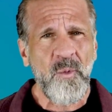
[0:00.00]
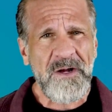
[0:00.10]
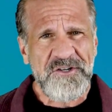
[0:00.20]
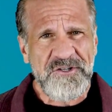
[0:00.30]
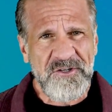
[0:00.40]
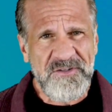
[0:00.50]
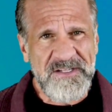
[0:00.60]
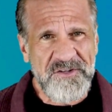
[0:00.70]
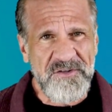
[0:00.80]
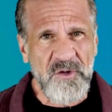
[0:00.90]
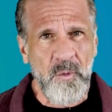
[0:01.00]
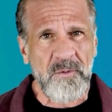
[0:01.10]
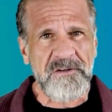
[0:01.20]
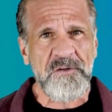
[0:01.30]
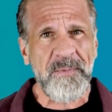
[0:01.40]
Once your digital
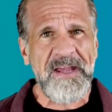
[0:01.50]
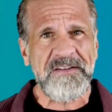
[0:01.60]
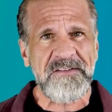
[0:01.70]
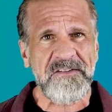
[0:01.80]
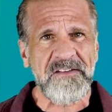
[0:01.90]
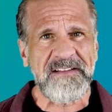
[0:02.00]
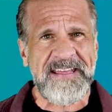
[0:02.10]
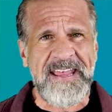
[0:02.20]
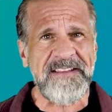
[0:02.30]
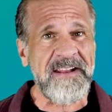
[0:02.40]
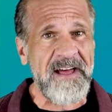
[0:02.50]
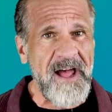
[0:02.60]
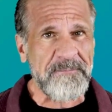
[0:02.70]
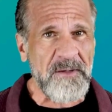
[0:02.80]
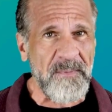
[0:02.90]
workspace is clean and
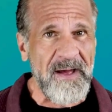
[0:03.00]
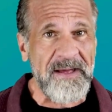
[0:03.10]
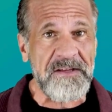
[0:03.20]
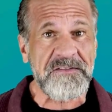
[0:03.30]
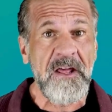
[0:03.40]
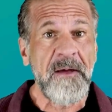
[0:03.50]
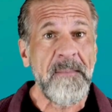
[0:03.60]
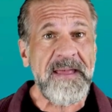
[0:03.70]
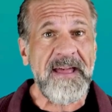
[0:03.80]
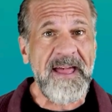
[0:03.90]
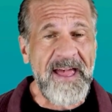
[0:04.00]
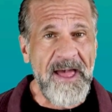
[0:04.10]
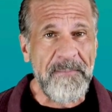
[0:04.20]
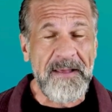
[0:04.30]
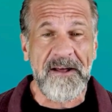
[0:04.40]
optimized, make a
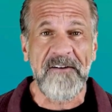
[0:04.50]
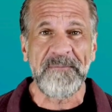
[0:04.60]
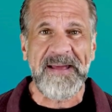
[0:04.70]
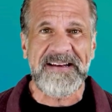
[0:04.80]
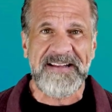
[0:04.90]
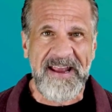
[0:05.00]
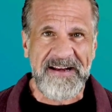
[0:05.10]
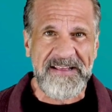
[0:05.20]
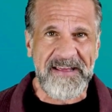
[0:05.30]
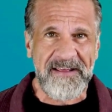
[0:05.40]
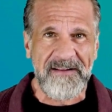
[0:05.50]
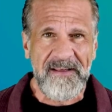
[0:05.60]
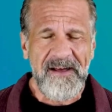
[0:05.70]
habit of maintaining it.